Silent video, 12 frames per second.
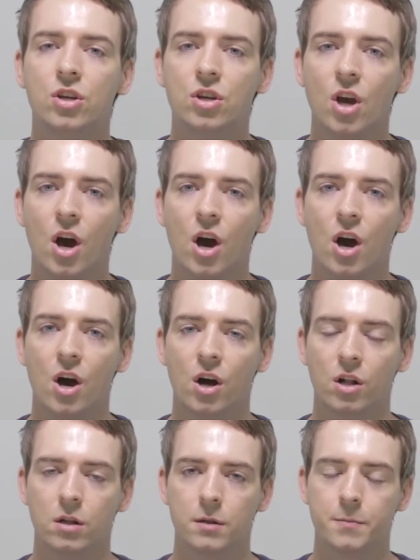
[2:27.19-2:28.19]

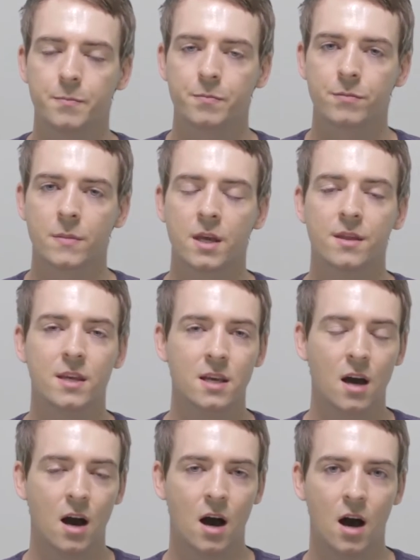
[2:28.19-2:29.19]
girl. The
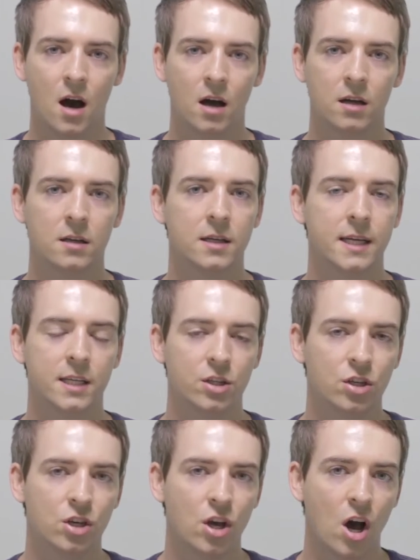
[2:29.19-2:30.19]
R
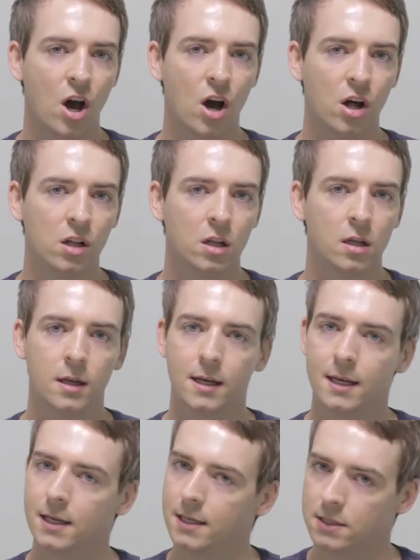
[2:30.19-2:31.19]
in girl
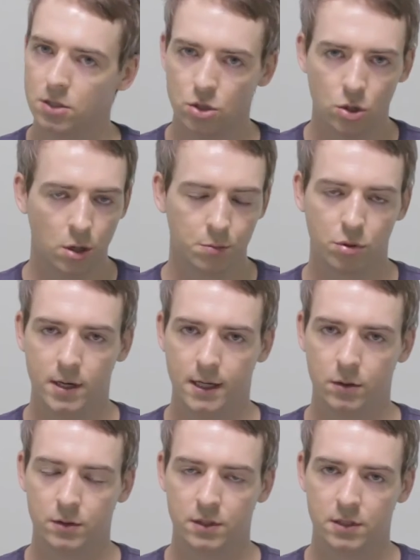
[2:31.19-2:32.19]
is not
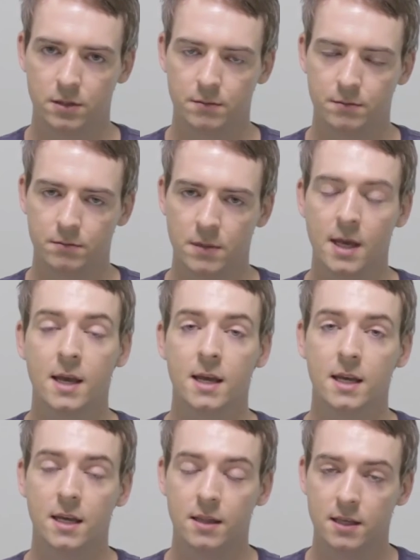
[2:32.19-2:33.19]
pronounced.
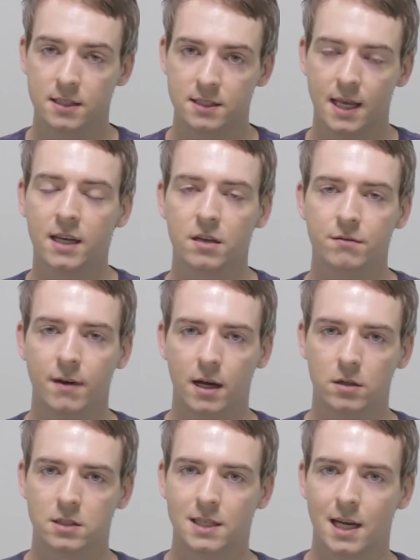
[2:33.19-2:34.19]
In the second
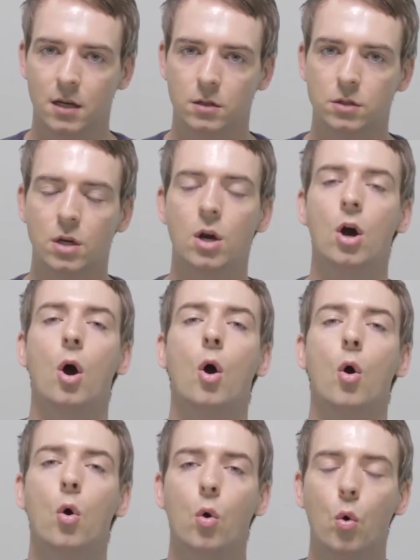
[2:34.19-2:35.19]
vowel sound,
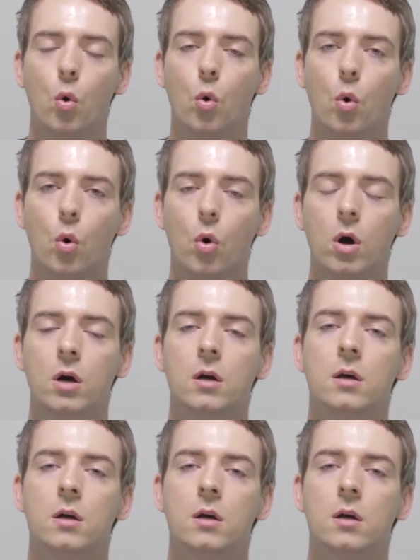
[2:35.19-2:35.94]
or,